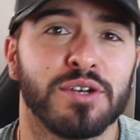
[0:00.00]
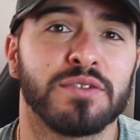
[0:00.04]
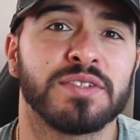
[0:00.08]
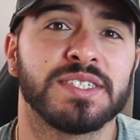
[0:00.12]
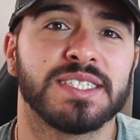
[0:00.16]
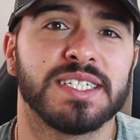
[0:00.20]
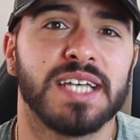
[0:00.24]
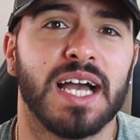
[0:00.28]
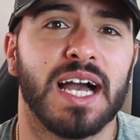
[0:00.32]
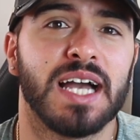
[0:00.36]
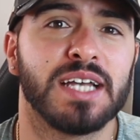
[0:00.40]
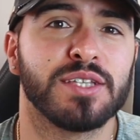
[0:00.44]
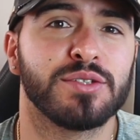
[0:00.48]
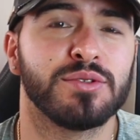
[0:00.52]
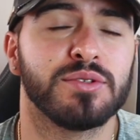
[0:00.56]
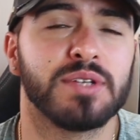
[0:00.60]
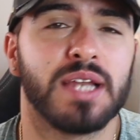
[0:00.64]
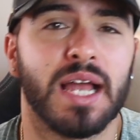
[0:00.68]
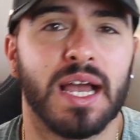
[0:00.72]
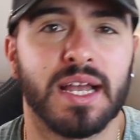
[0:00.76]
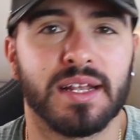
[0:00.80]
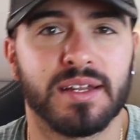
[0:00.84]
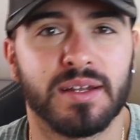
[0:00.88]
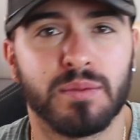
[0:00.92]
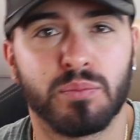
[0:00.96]
obviously I do
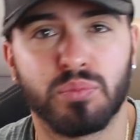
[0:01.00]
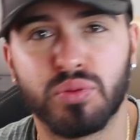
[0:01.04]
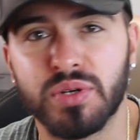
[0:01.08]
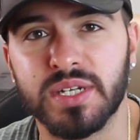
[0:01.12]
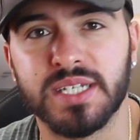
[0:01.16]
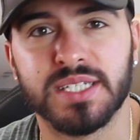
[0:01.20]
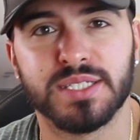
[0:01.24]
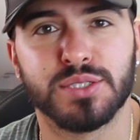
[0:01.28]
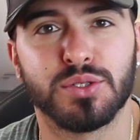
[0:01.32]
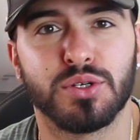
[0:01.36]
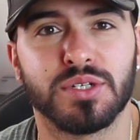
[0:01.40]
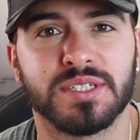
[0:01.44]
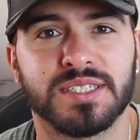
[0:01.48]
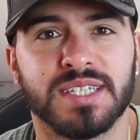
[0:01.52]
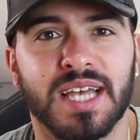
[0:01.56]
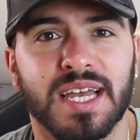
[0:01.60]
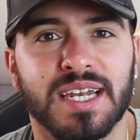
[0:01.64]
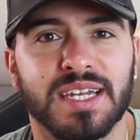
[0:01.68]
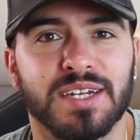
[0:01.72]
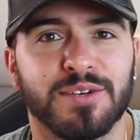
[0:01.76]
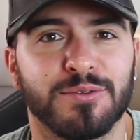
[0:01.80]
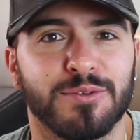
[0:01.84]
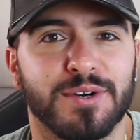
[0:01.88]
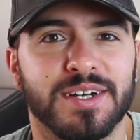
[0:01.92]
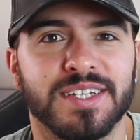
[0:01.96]
like the Britain's Got
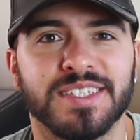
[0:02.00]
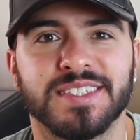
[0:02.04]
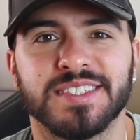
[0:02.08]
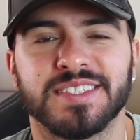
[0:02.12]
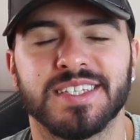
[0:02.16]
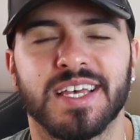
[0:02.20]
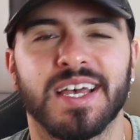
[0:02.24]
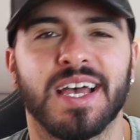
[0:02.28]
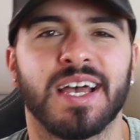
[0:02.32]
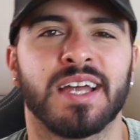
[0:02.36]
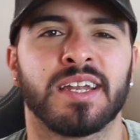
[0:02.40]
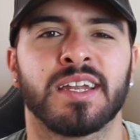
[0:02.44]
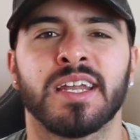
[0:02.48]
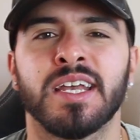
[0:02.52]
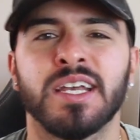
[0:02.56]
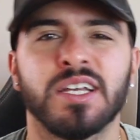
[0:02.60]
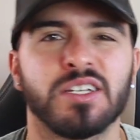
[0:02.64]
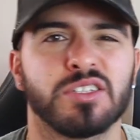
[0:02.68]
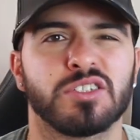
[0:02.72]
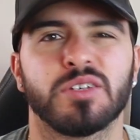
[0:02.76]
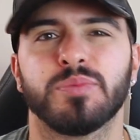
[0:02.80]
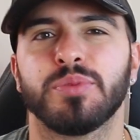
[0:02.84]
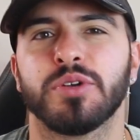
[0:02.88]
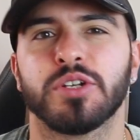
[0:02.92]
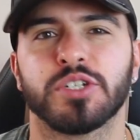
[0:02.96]
Talent ones, and
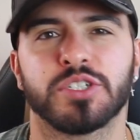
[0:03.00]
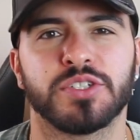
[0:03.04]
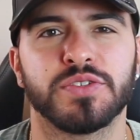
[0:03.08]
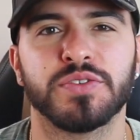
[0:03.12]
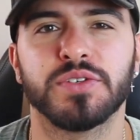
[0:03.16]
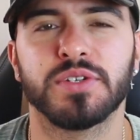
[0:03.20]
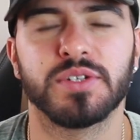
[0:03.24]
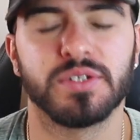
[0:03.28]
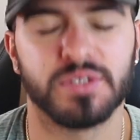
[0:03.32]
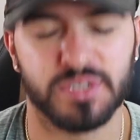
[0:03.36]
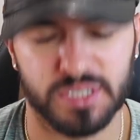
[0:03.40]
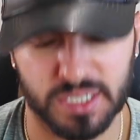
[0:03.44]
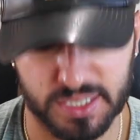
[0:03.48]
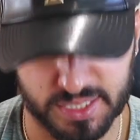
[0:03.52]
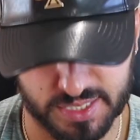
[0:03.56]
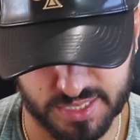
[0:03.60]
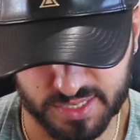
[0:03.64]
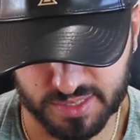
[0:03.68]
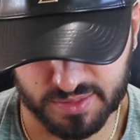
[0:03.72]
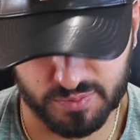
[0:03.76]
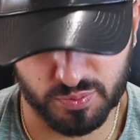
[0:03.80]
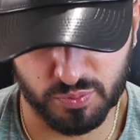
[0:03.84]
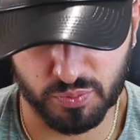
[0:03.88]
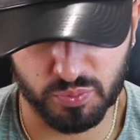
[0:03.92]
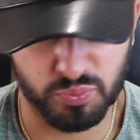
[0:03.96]
to be honest with you,
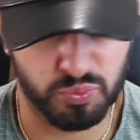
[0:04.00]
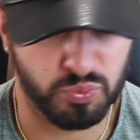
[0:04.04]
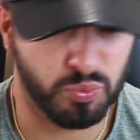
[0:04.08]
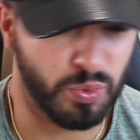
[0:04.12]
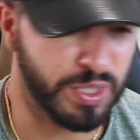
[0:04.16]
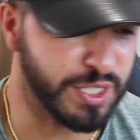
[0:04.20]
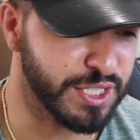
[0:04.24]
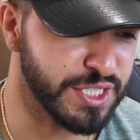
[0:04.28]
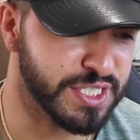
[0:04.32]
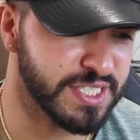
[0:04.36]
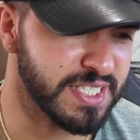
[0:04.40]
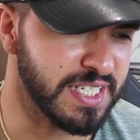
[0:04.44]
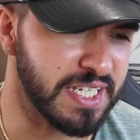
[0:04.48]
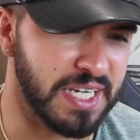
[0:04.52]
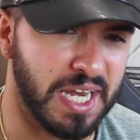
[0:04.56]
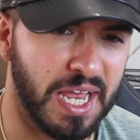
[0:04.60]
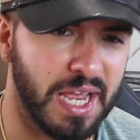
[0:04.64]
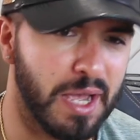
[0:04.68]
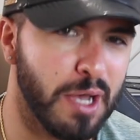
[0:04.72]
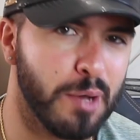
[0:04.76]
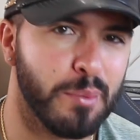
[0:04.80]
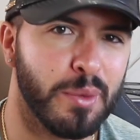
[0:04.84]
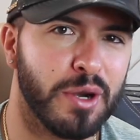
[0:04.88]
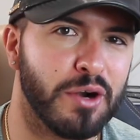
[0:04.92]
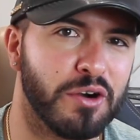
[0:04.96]
just when you see
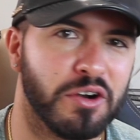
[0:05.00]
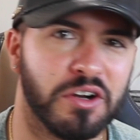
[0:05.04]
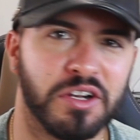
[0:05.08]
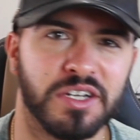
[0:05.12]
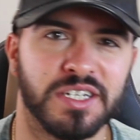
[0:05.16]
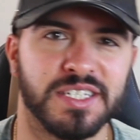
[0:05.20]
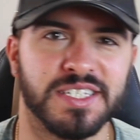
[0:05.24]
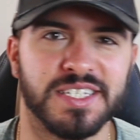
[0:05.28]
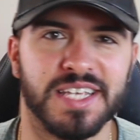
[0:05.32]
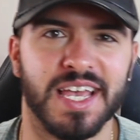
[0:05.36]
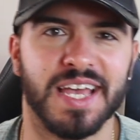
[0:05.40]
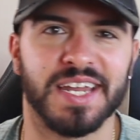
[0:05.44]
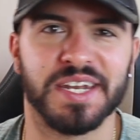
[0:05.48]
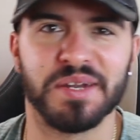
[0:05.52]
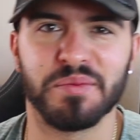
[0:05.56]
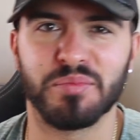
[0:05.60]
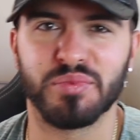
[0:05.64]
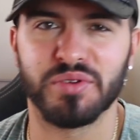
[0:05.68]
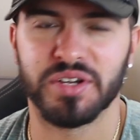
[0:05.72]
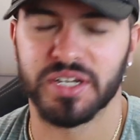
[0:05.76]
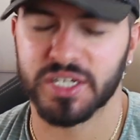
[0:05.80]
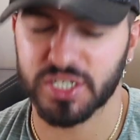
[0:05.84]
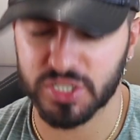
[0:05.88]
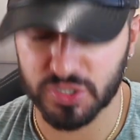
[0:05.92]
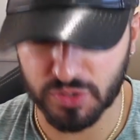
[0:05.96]
like Americans and the
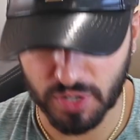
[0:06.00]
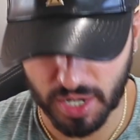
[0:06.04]
British,